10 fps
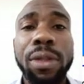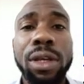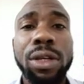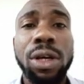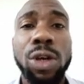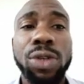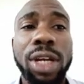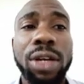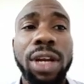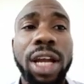Australian
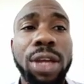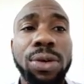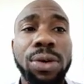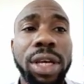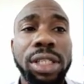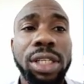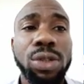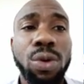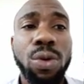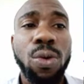dollar USD. So
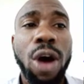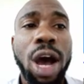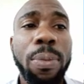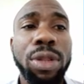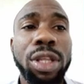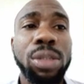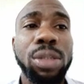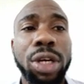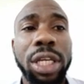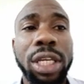what happened this
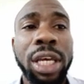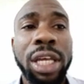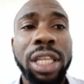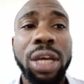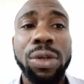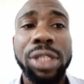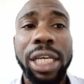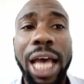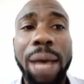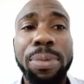morning? There was a
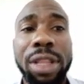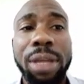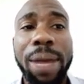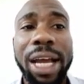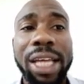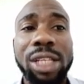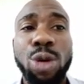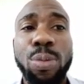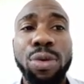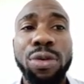gap. The market
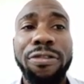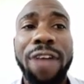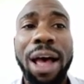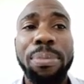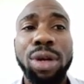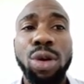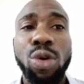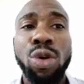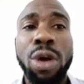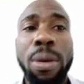opened far below
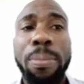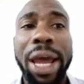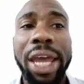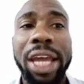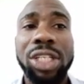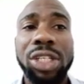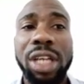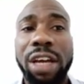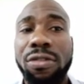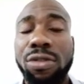my entry
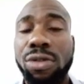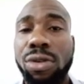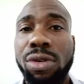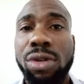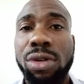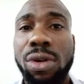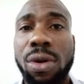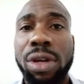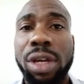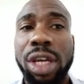level.
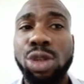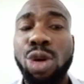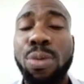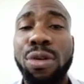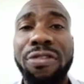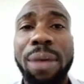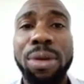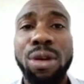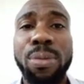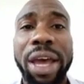It opened far below
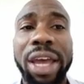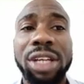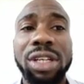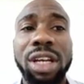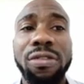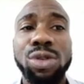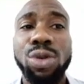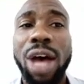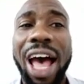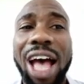my entry level. So
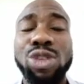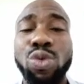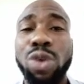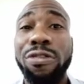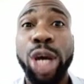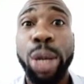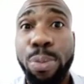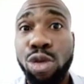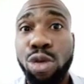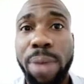I had to wait for a
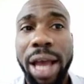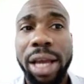pullback.